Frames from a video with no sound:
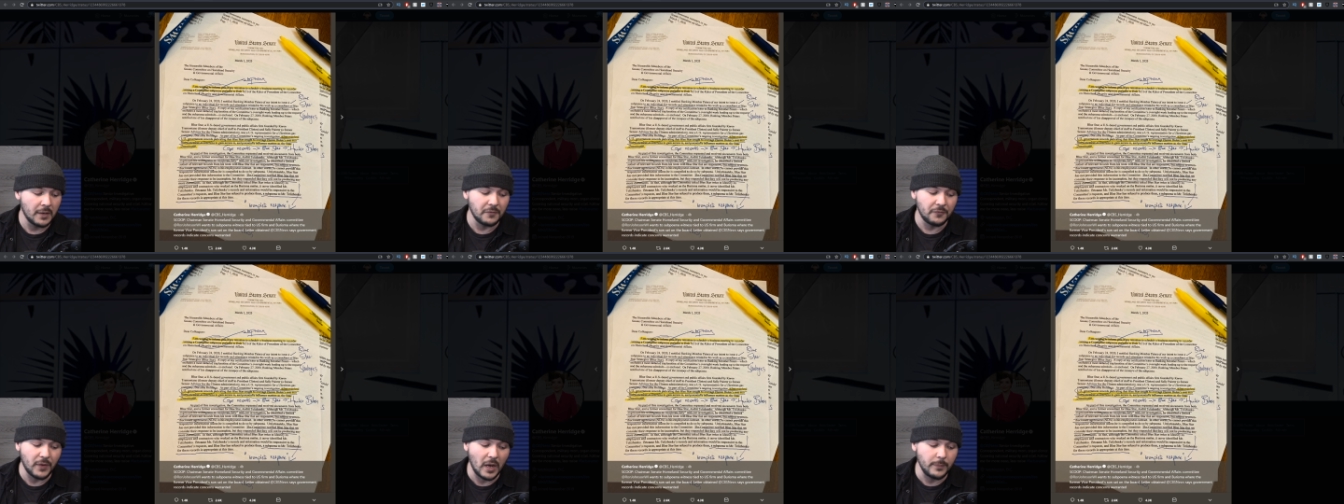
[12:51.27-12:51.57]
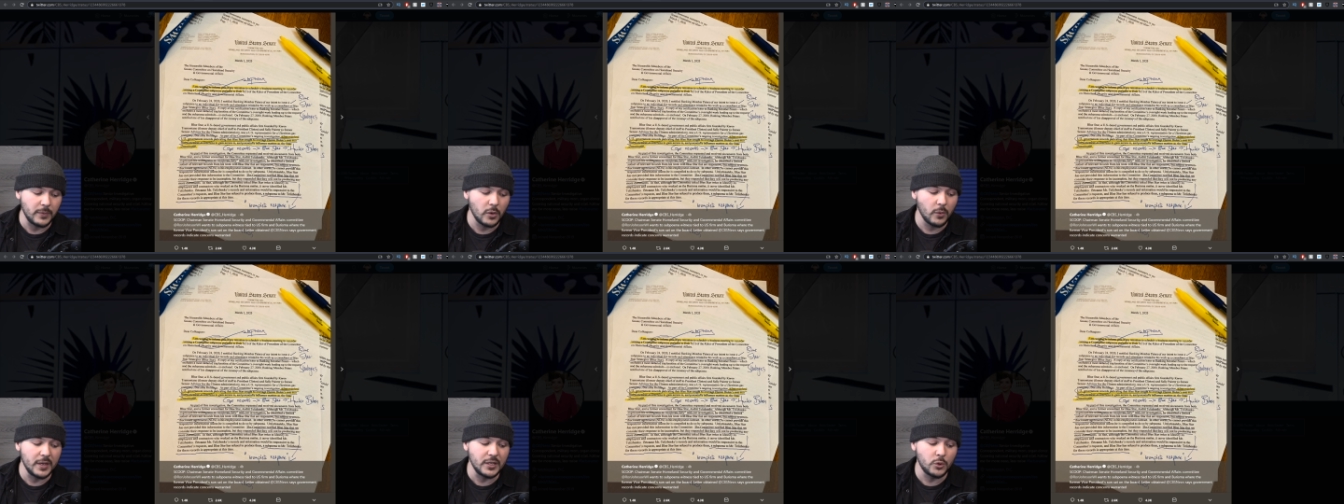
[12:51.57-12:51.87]
On
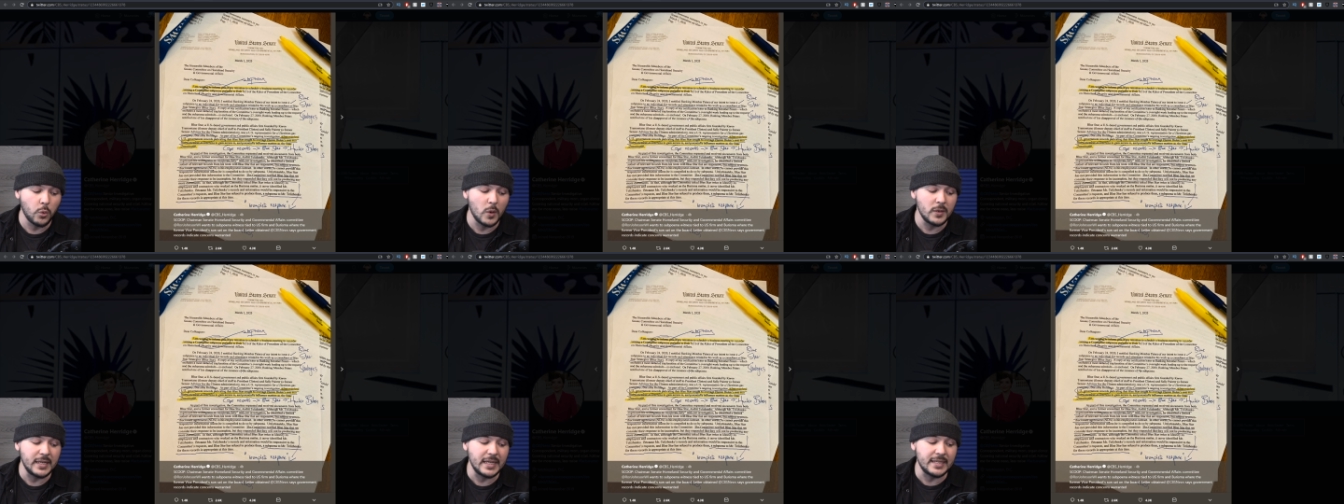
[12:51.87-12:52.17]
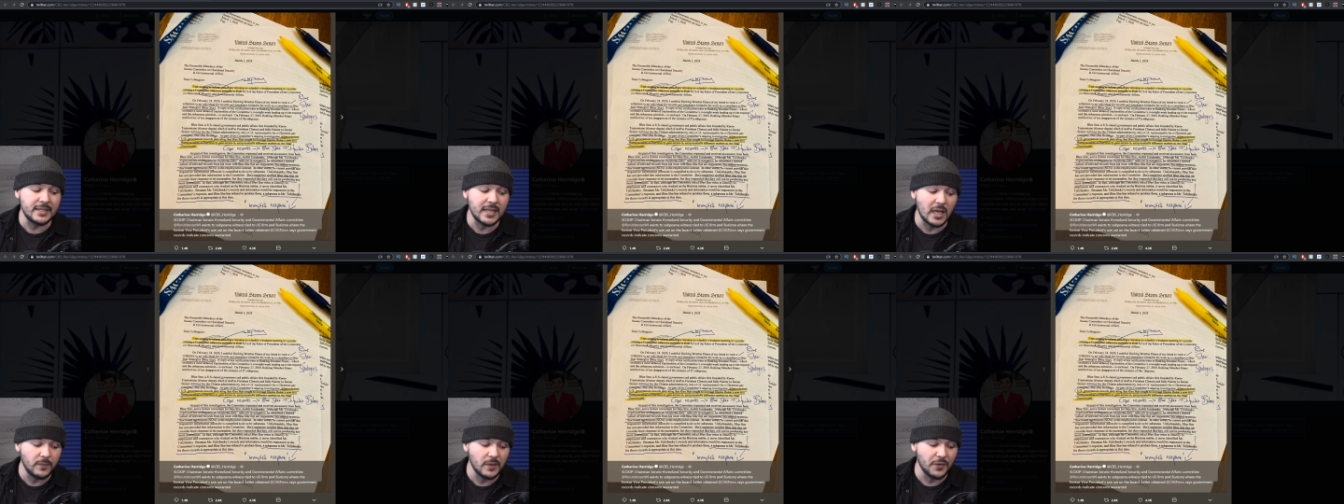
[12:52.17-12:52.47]
February
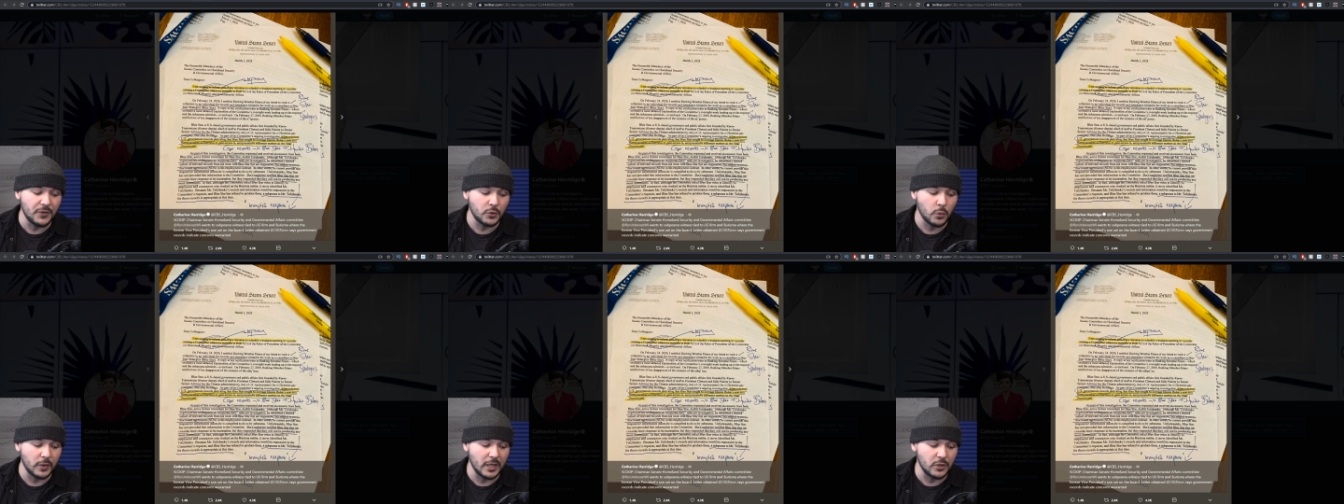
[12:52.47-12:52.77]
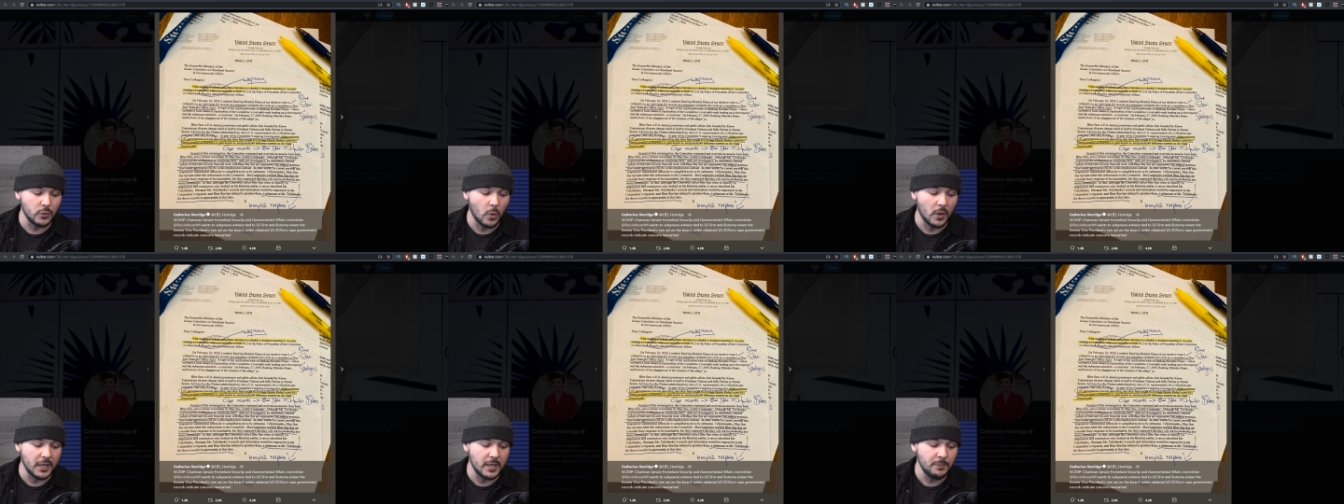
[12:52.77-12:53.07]
27,
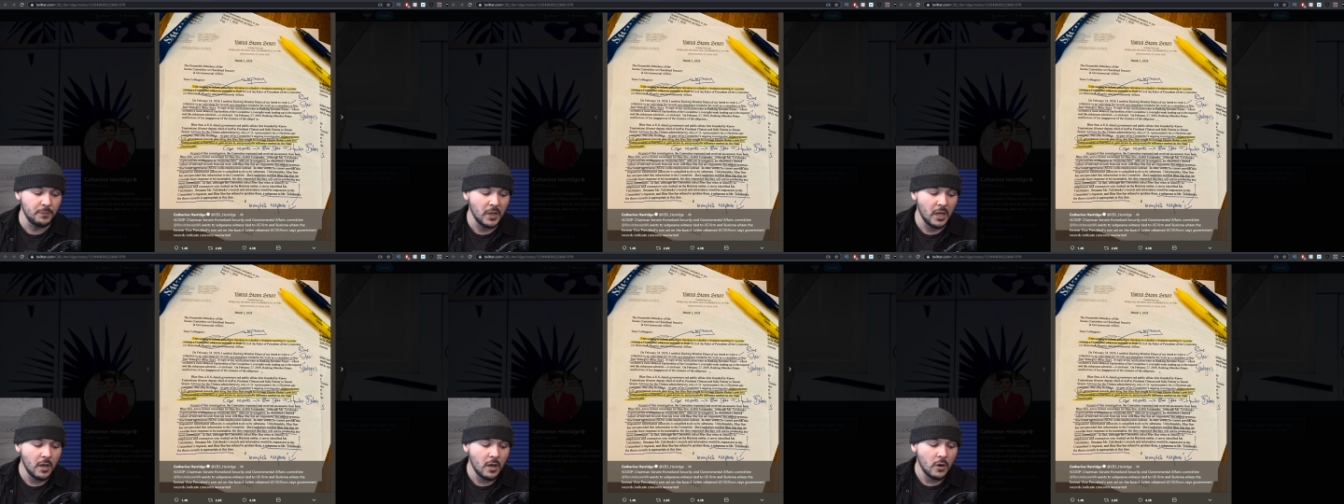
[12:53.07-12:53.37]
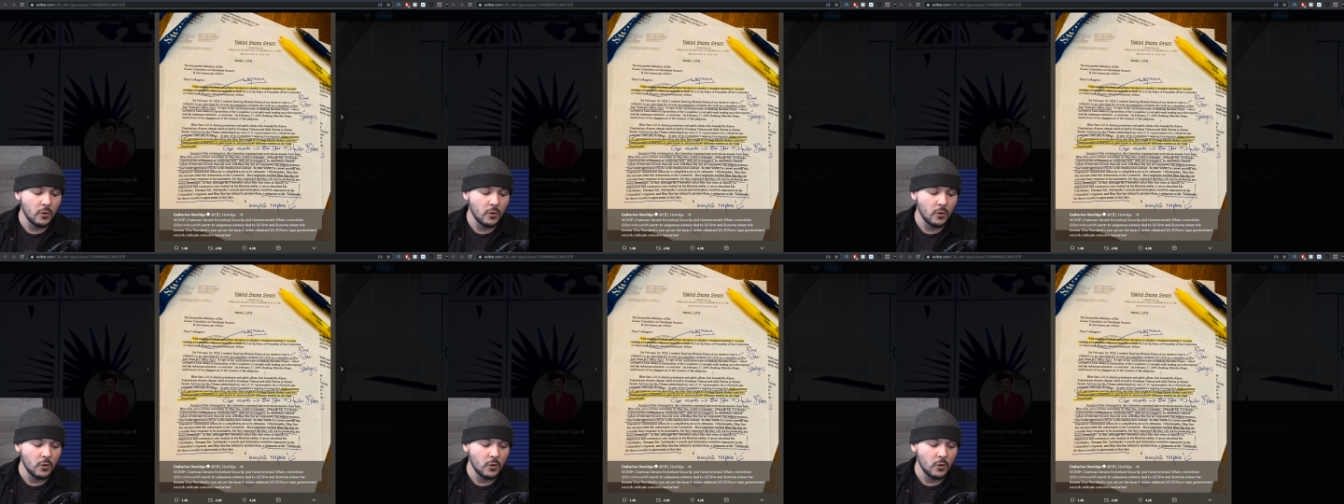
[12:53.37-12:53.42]
2020,